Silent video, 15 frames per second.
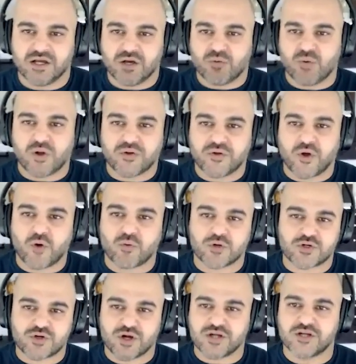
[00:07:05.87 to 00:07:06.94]
well, no, we're
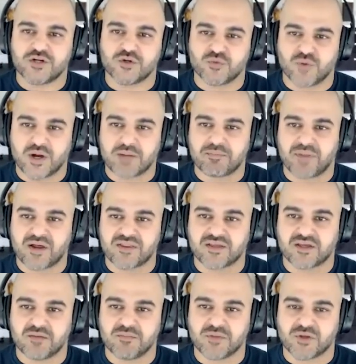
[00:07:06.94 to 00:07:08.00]
trying to do right by the
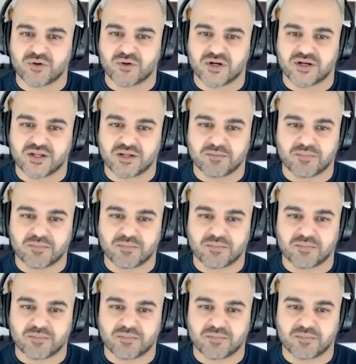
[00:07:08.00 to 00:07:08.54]
community,